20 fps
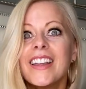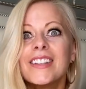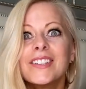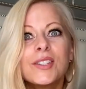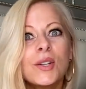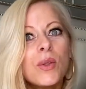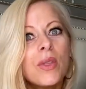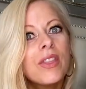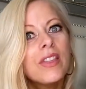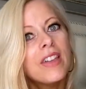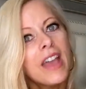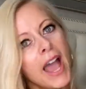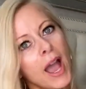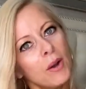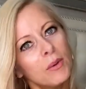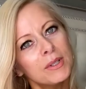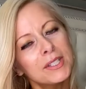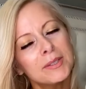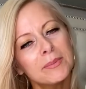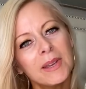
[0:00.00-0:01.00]
So
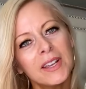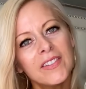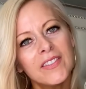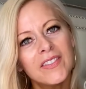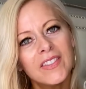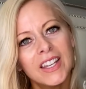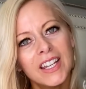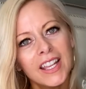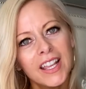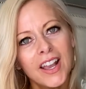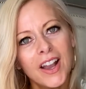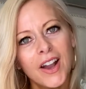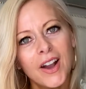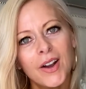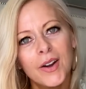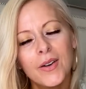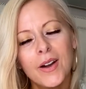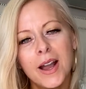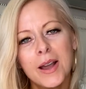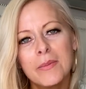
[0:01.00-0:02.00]
that was my video
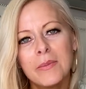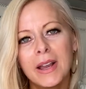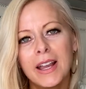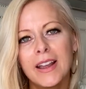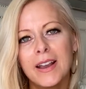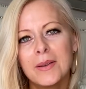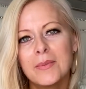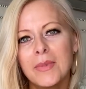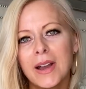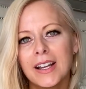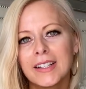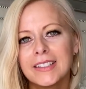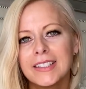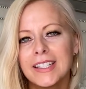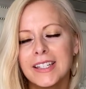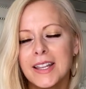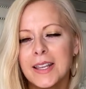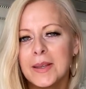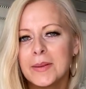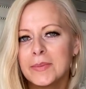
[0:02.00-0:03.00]
on my
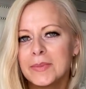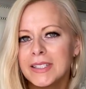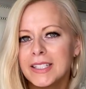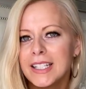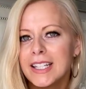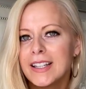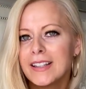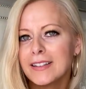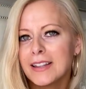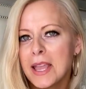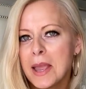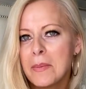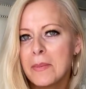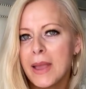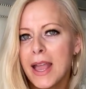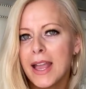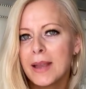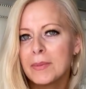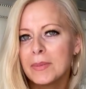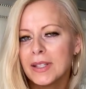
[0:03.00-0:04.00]
unboxing Ipsy Glam
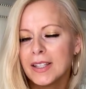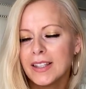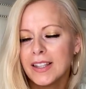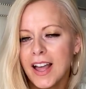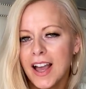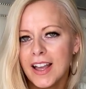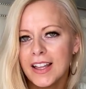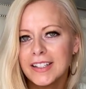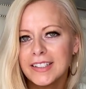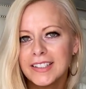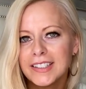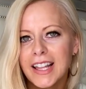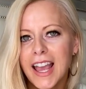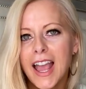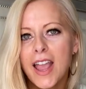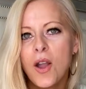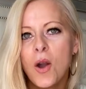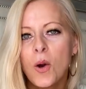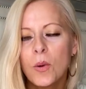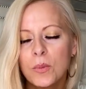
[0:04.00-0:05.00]
Bag Plus.
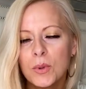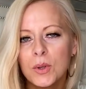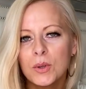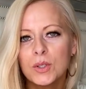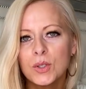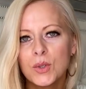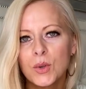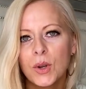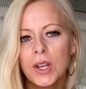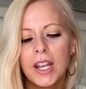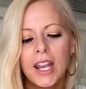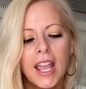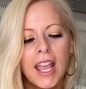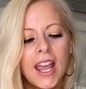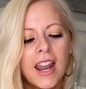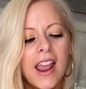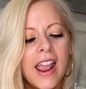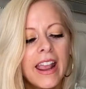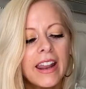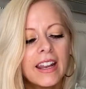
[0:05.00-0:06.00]
I hope you enjoyed
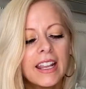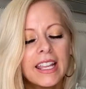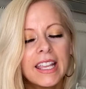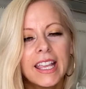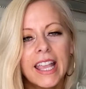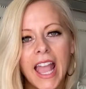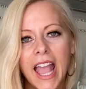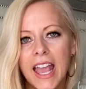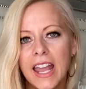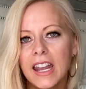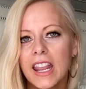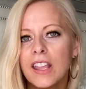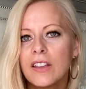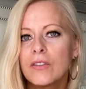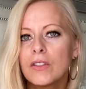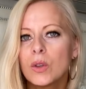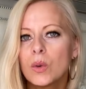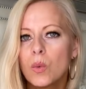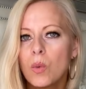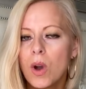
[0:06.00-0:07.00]
it. And again,
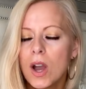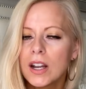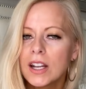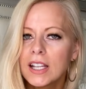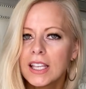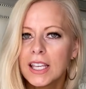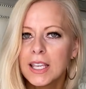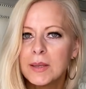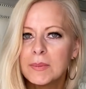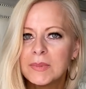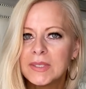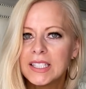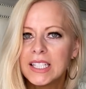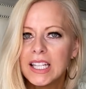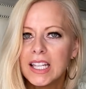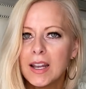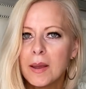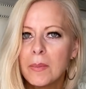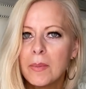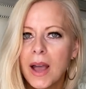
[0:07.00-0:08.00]
if you wanna keep
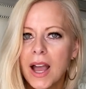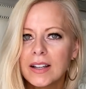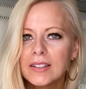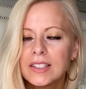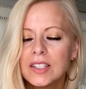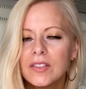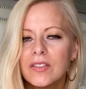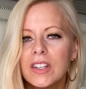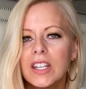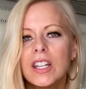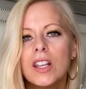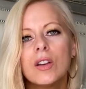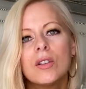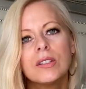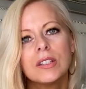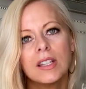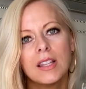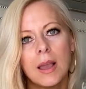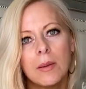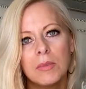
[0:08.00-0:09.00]
seeing unboxing
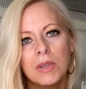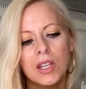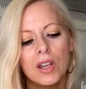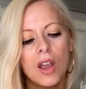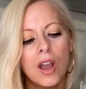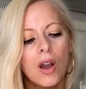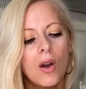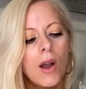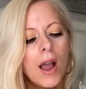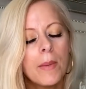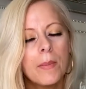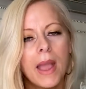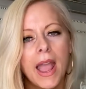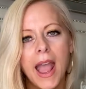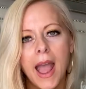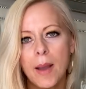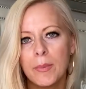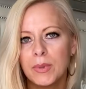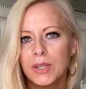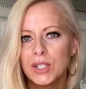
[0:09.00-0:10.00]
videos, let me know. I'm
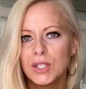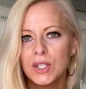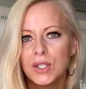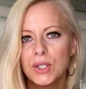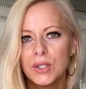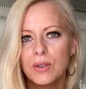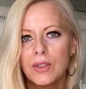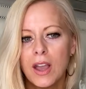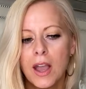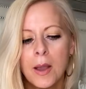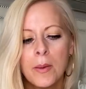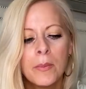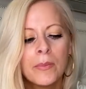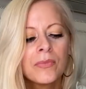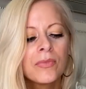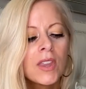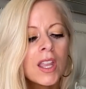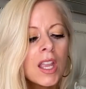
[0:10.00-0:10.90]
happy to do them.